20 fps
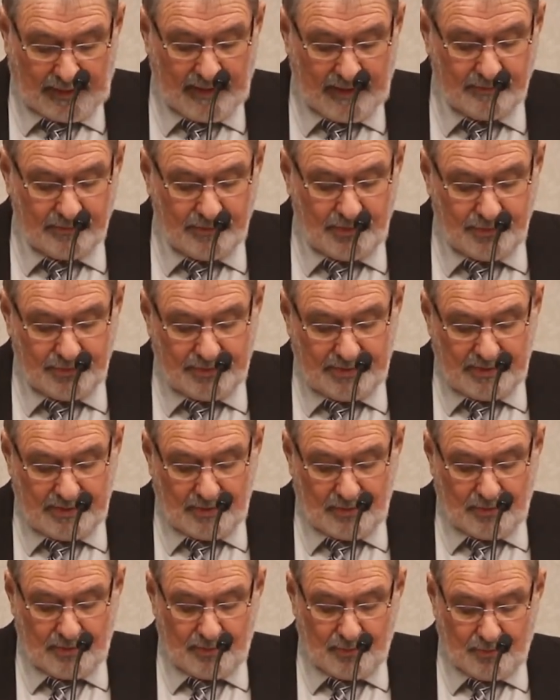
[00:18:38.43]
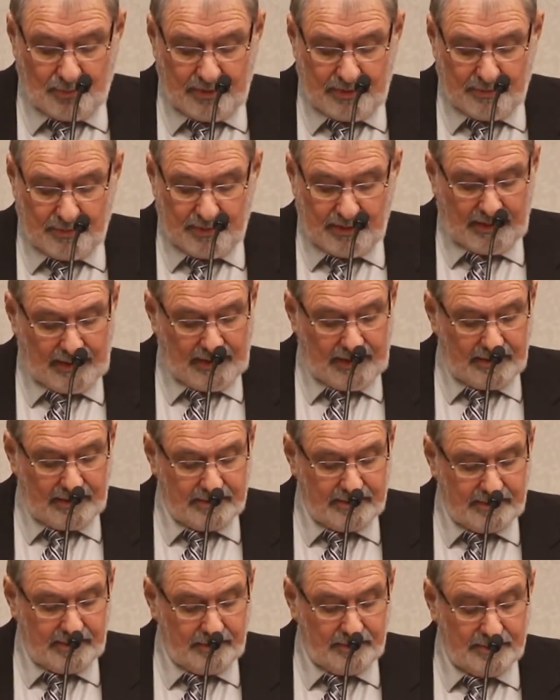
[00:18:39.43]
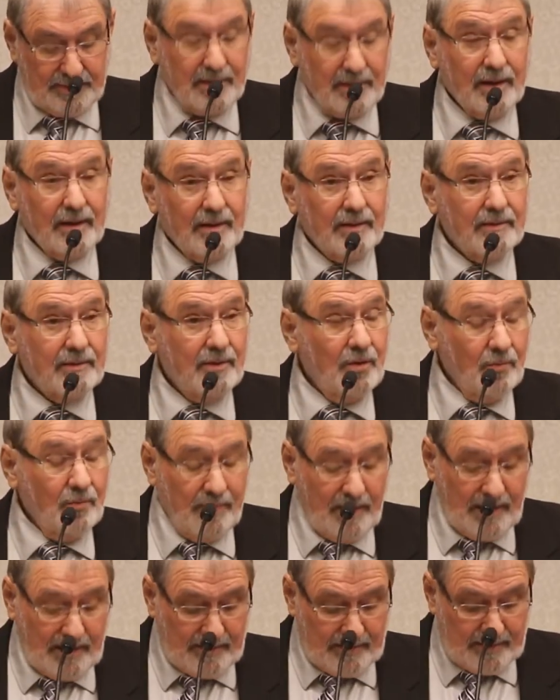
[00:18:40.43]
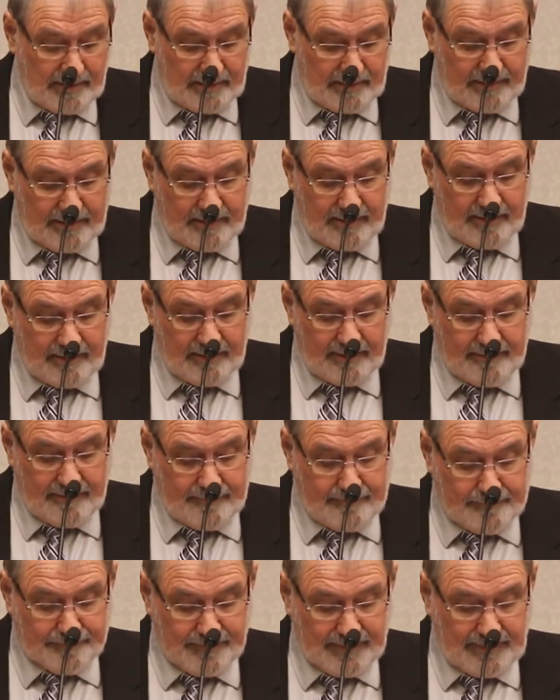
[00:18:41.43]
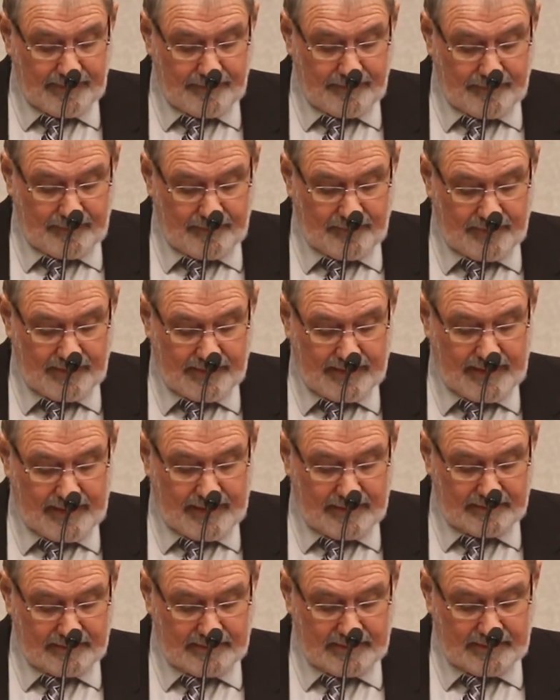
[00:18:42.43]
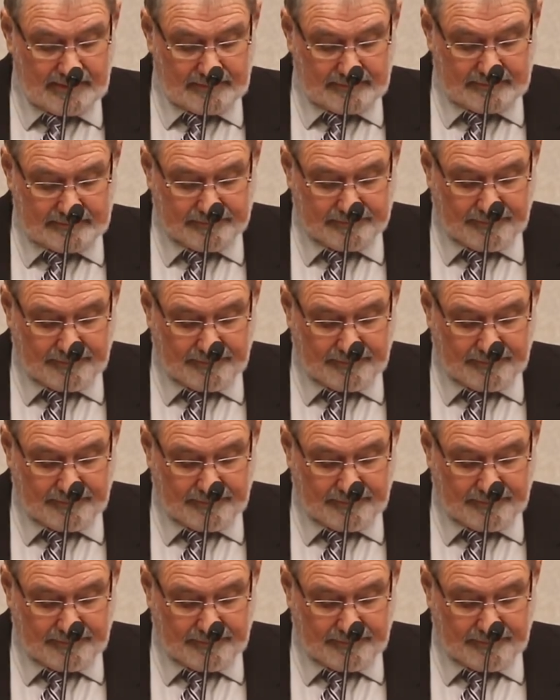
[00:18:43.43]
at Rose Hill when we realized there was nobody there to carry the casket.